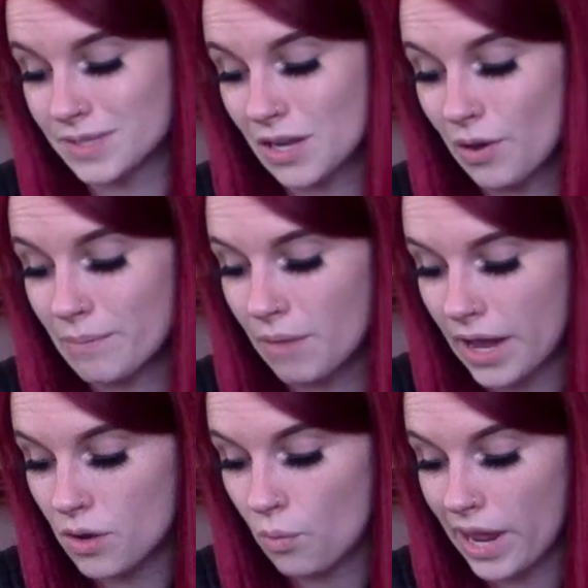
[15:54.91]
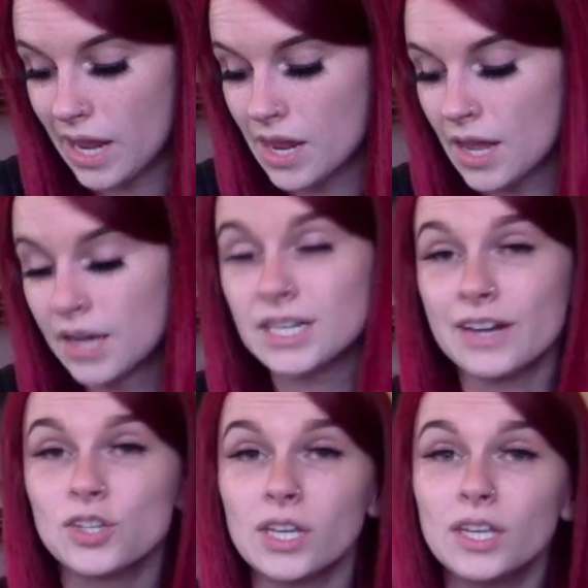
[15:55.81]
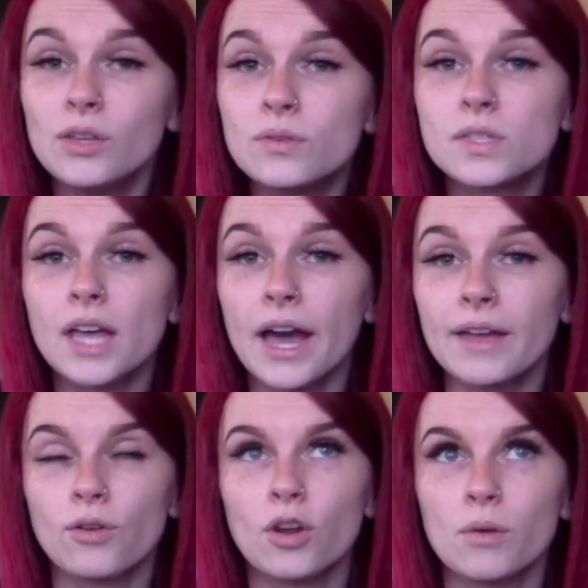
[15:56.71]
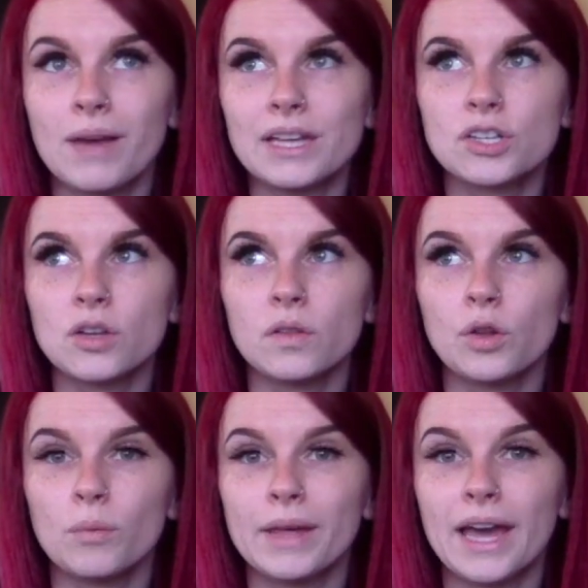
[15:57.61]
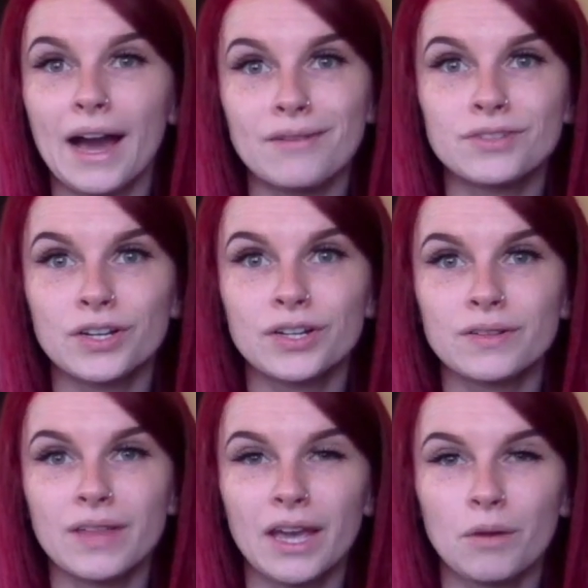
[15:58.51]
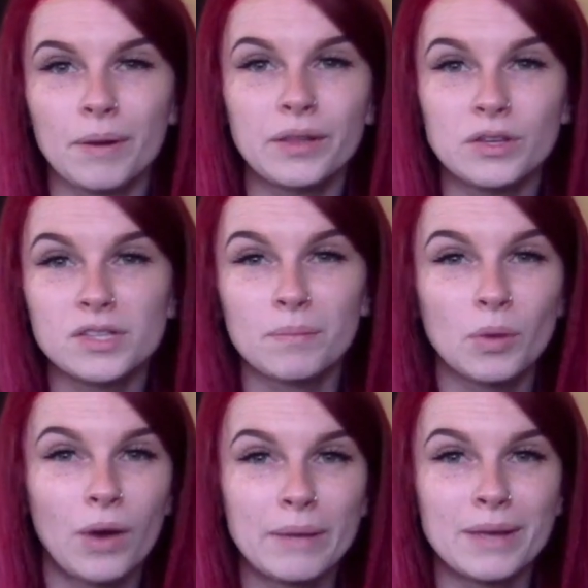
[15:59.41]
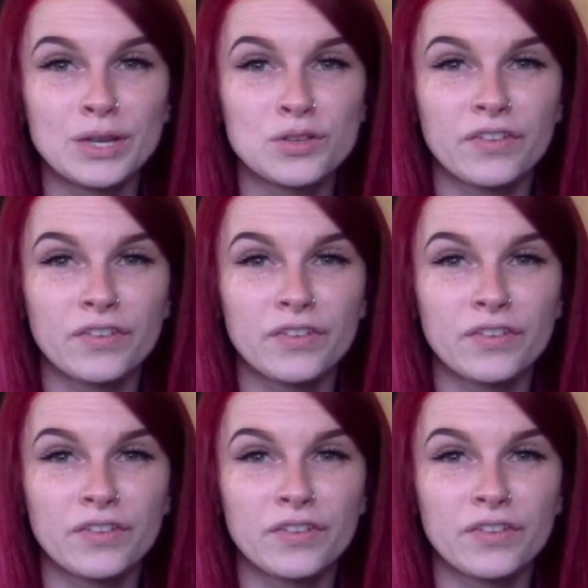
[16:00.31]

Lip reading: So I might wait to actually use the eye groom until a little bit after. Like I'll probably use up the Y bitch